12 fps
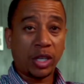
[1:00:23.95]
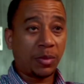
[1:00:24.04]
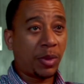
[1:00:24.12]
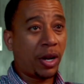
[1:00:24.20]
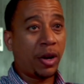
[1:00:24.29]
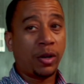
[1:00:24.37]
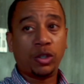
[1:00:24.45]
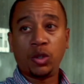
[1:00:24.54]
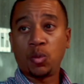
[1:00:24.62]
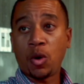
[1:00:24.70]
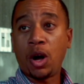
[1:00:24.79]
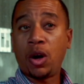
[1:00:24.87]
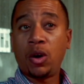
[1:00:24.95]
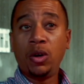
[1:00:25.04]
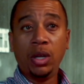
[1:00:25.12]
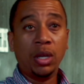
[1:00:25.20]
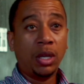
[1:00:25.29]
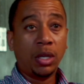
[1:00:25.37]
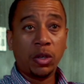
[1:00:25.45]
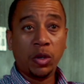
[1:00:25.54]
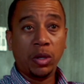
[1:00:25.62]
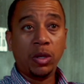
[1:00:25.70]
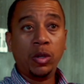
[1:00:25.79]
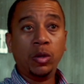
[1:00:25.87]
transparent. You're raw.
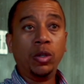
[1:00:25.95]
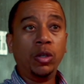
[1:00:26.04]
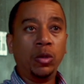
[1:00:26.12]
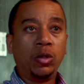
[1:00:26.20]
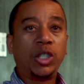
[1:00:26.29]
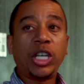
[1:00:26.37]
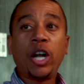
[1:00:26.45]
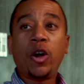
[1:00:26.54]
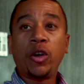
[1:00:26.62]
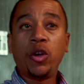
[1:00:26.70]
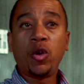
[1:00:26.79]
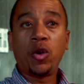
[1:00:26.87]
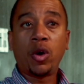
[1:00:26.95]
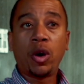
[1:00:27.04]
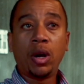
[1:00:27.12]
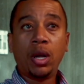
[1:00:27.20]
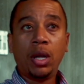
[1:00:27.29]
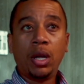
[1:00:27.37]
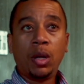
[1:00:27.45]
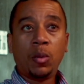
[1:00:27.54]
You share your,